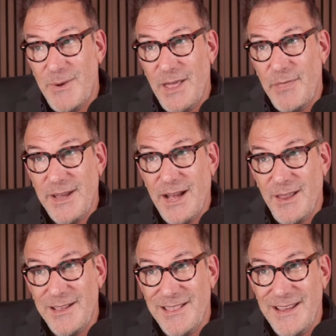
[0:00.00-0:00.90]
and I think I'd
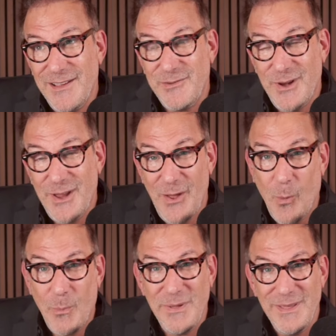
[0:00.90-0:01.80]
like the extra
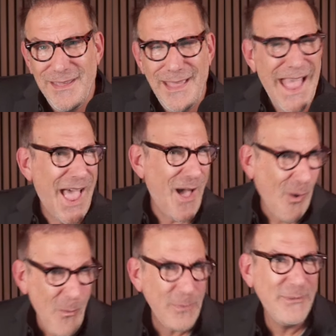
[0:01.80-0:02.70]
help.
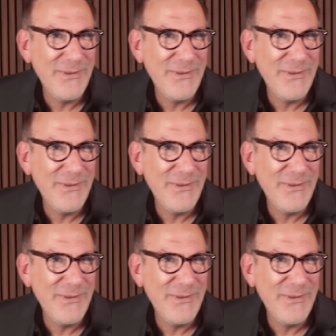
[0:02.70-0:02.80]
Help?